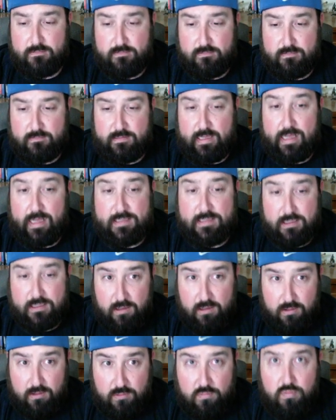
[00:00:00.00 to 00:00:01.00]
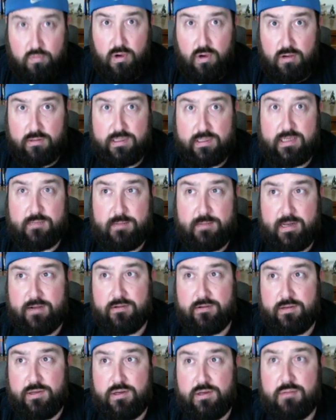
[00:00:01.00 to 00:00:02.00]
that's a, quality commander
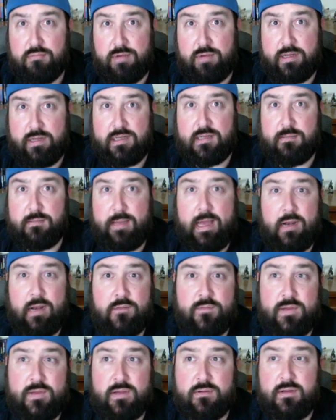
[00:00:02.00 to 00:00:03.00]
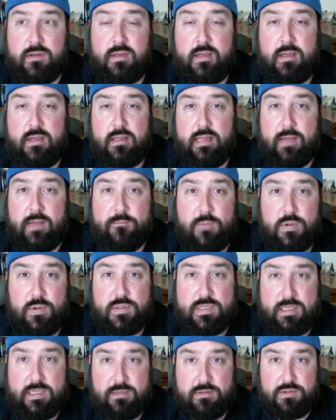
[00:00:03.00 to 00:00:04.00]
that you can bring to the battlefield. That first
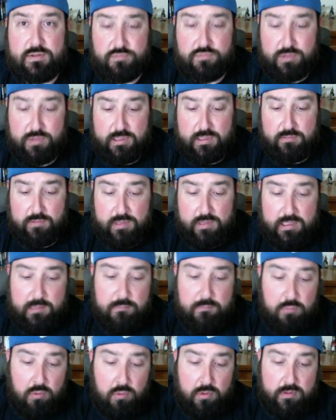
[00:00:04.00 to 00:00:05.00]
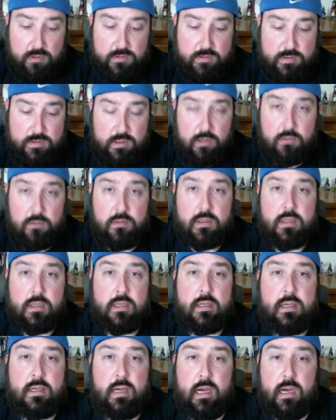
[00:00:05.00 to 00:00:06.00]
skill is really, really important. So
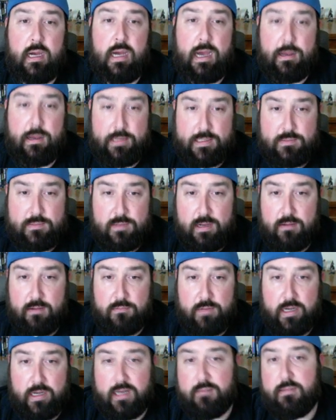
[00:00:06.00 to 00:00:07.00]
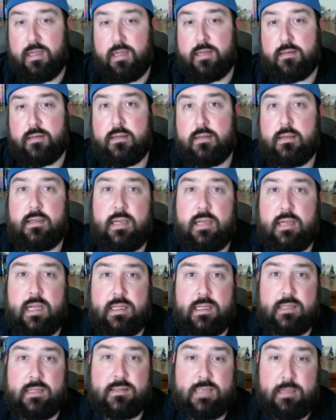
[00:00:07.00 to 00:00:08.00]
uh, I, that's what I would recommend. And
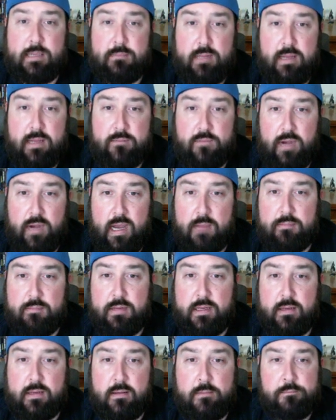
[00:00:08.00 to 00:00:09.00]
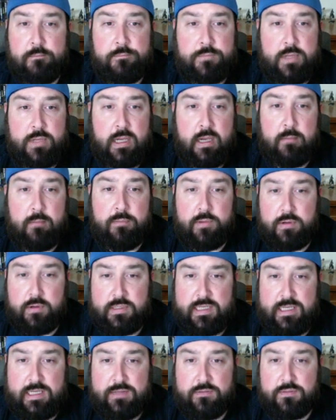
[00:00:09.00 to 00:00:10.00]
then same thing for Epic, um,
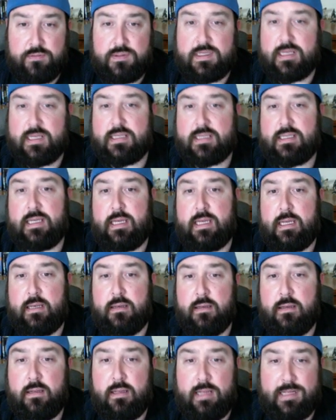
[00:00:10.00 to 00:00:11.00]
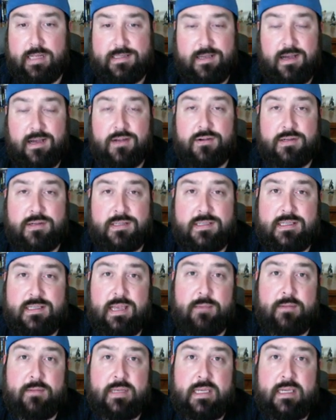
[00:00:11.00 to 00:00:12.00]
13 through 16, that's
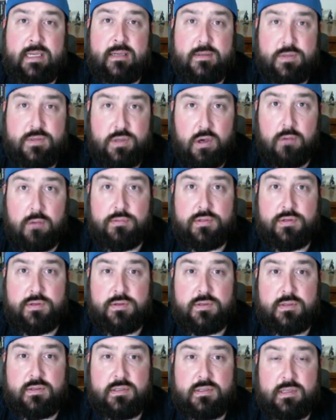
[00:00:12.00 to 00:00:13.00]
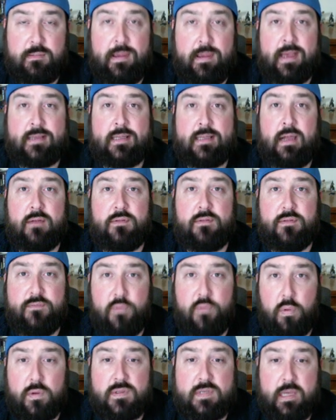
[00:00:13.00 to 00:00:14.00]
170 sculptures to max out the
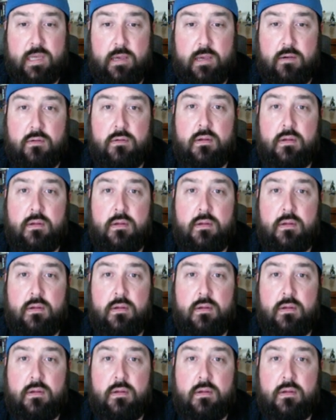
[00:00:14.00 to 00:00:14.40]
fourth skill